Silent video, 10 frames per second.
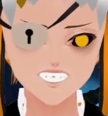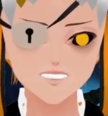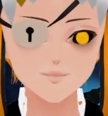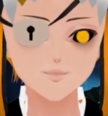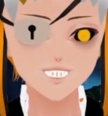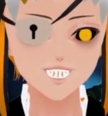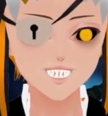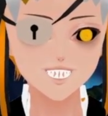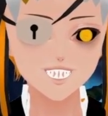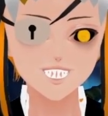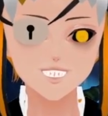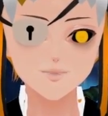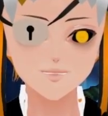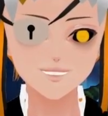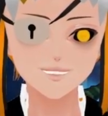Uh,
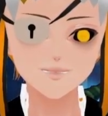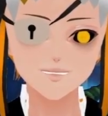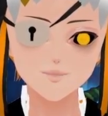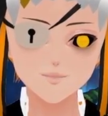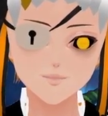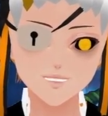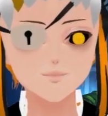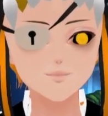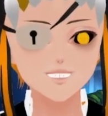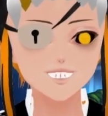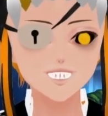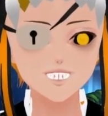Plague Plague